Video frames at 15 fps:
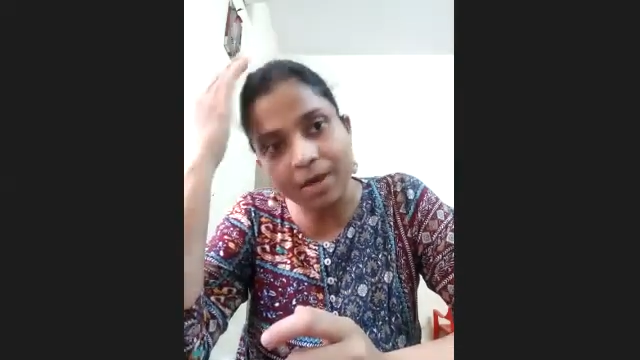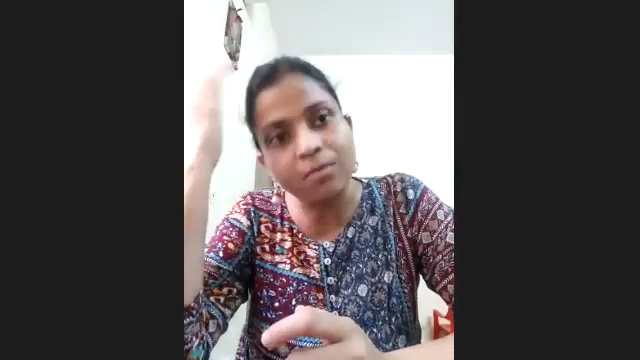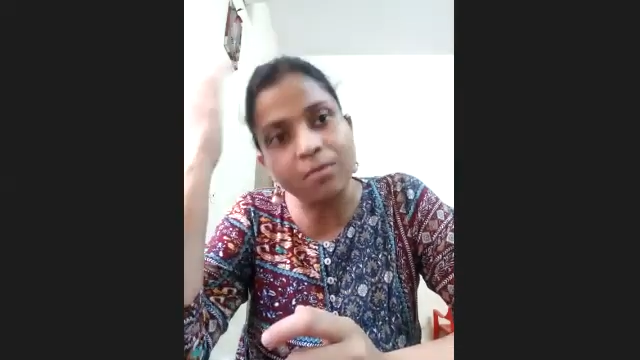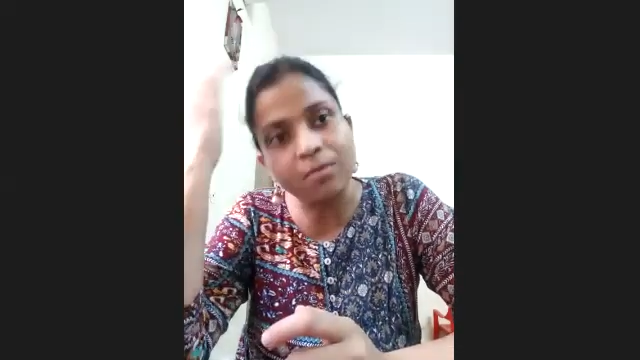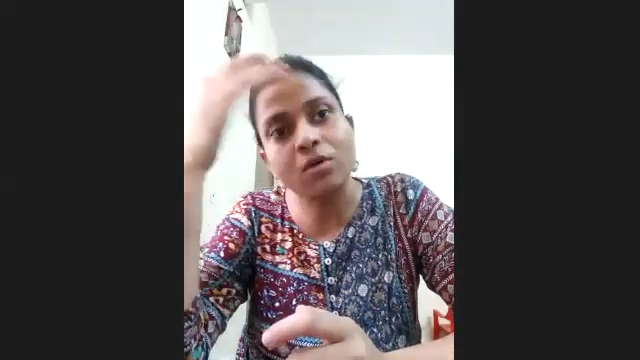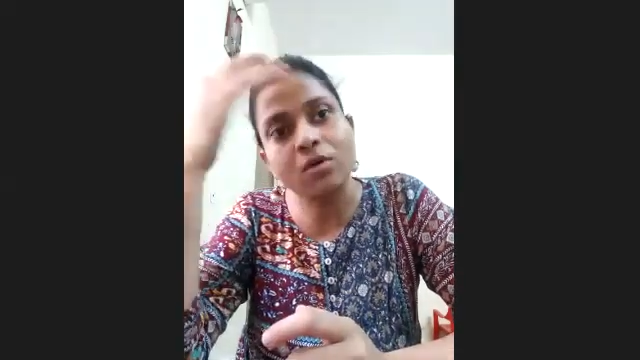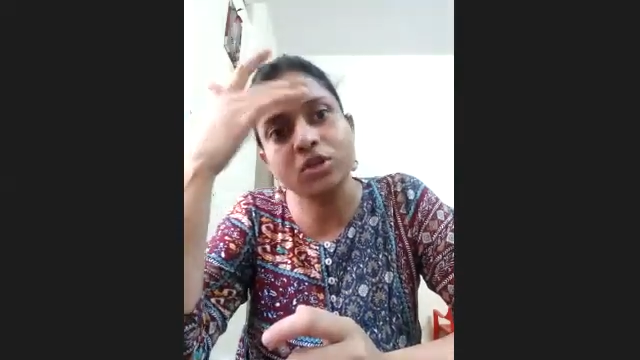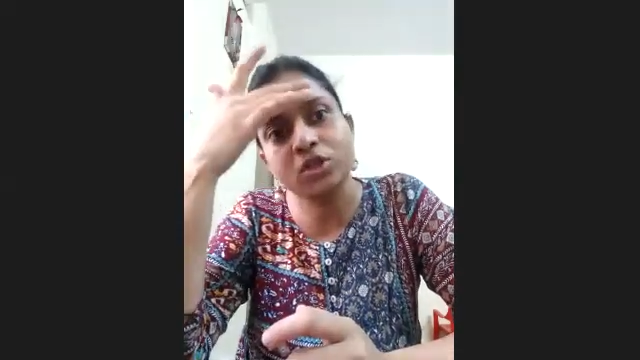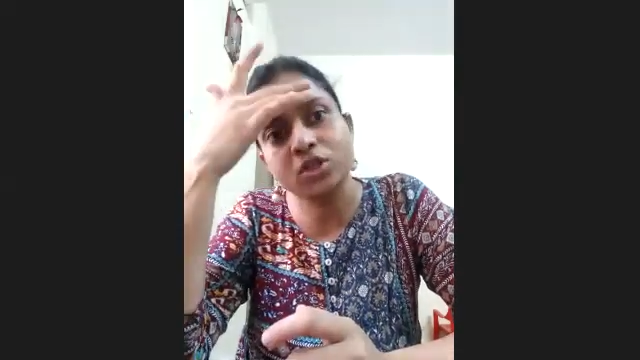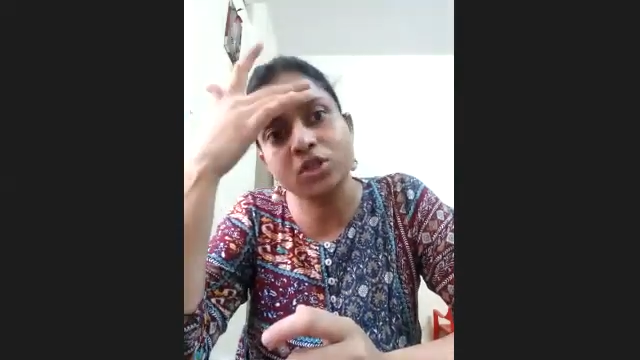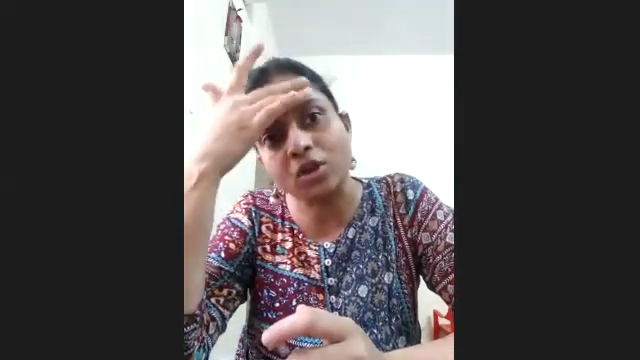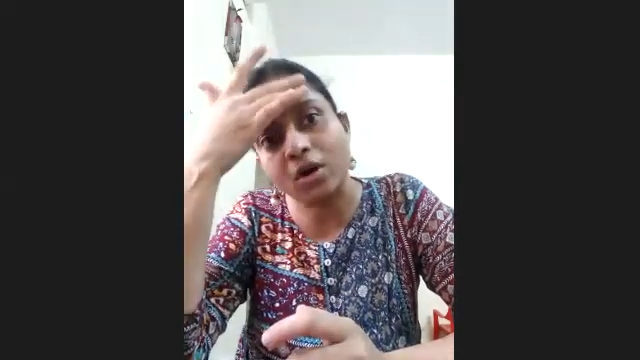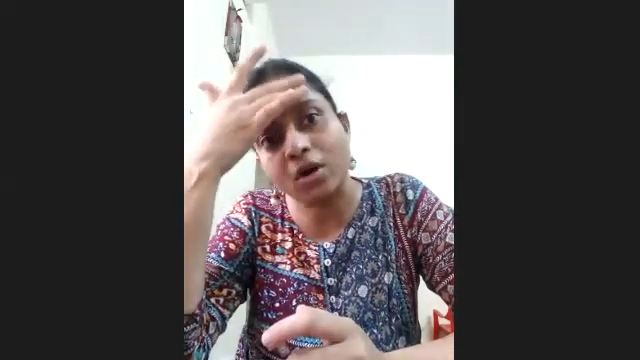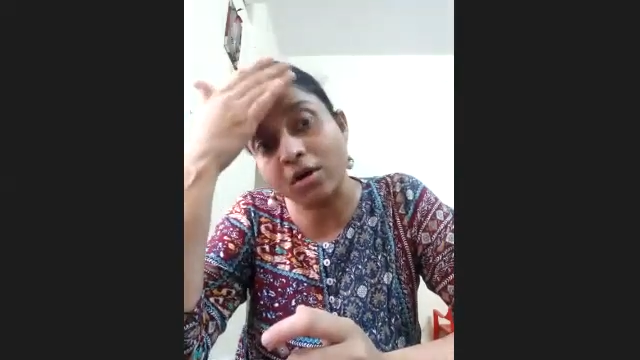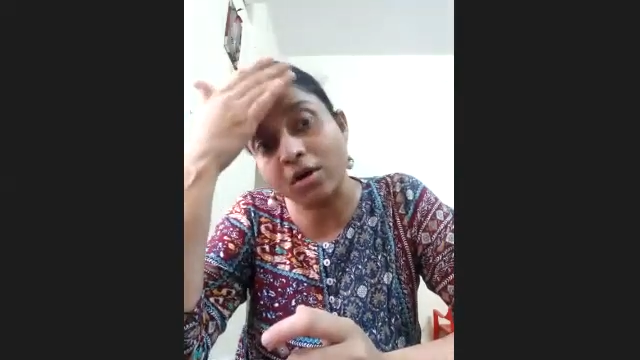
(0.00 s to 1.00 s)
more
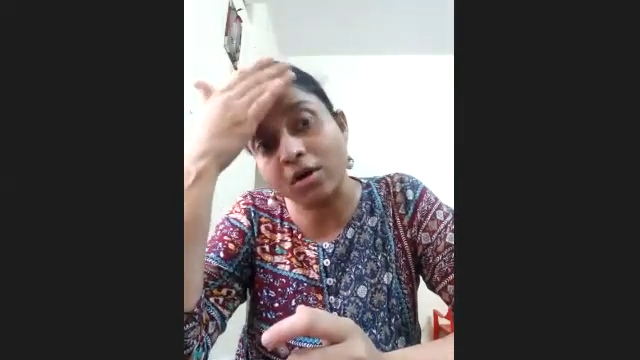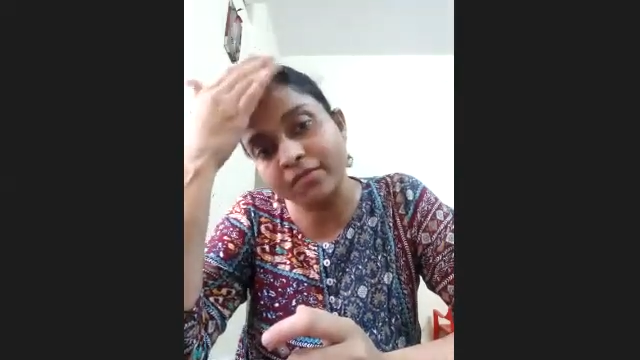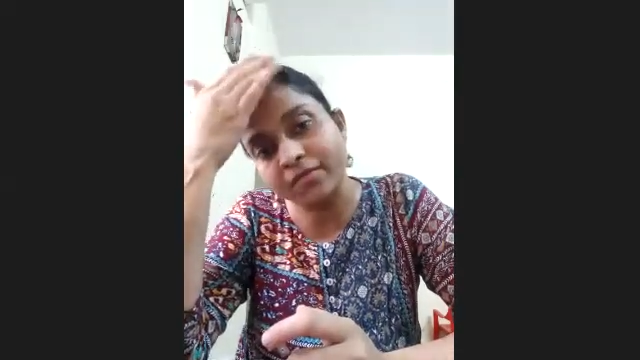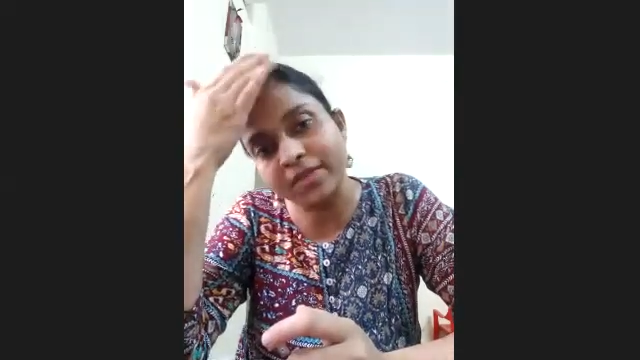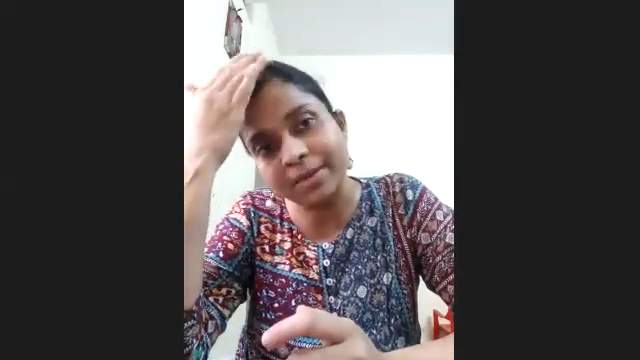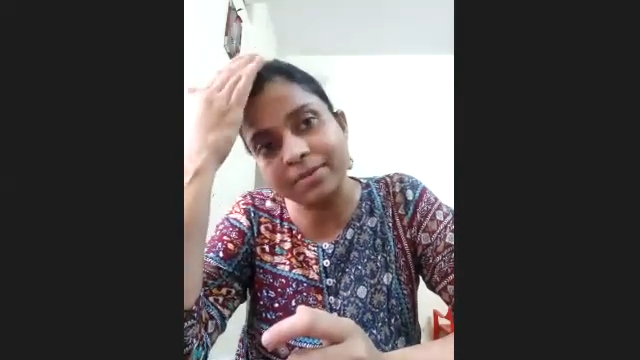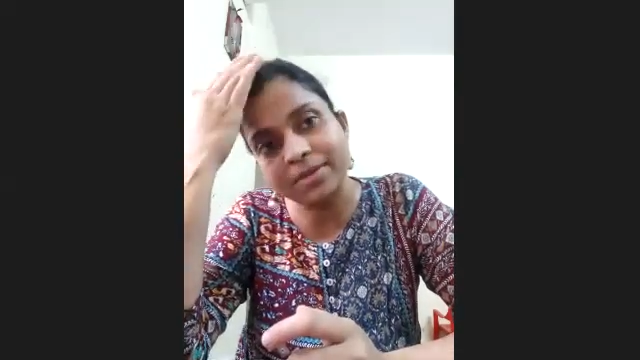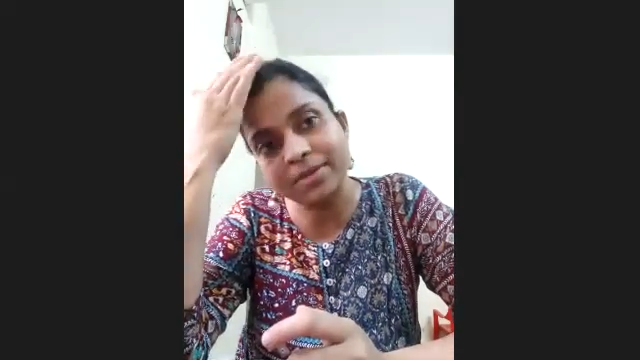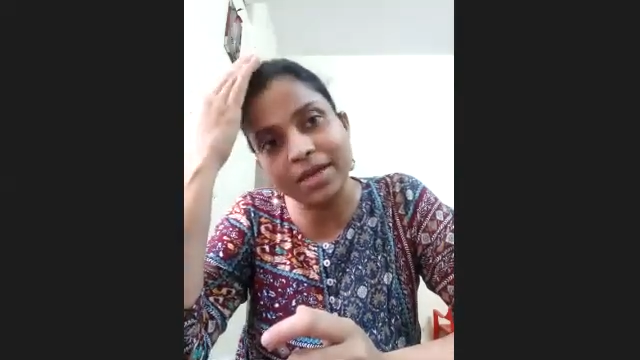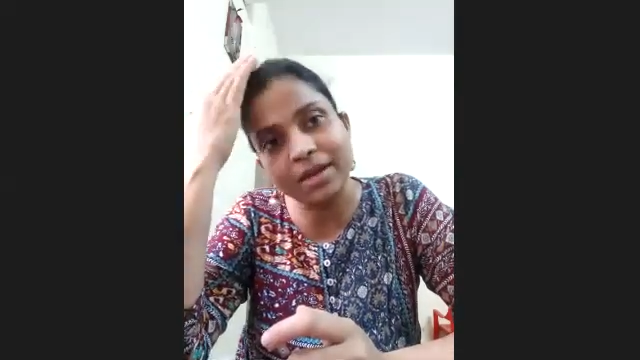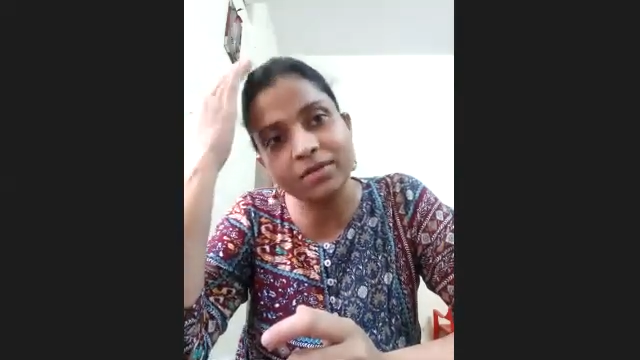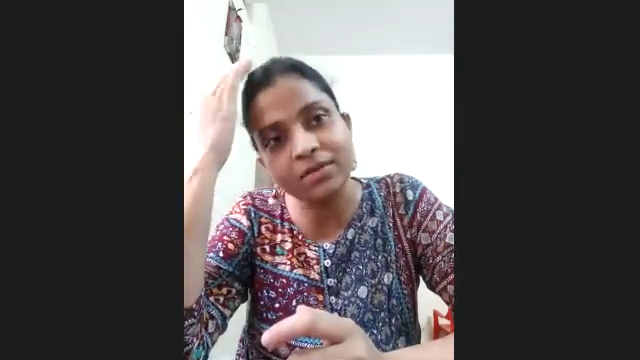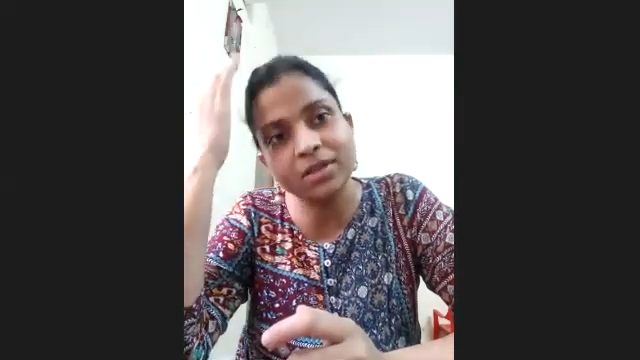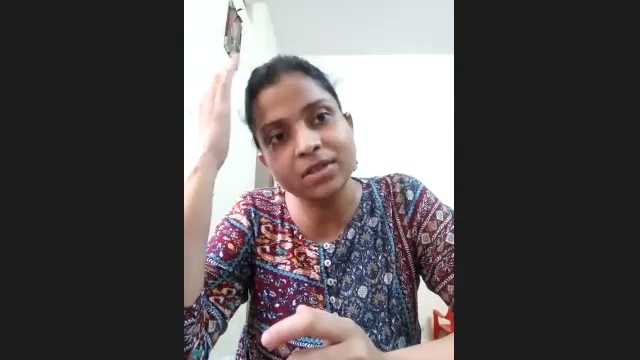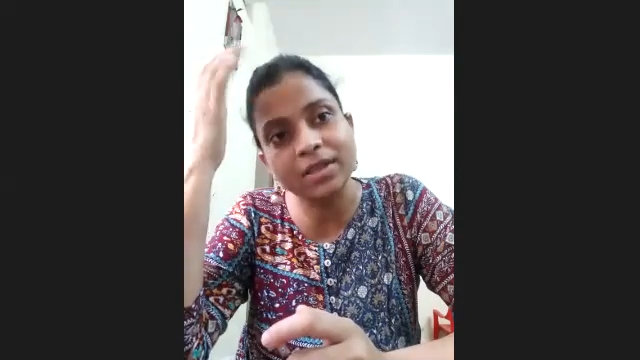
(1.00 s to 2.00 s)
sure of themselves,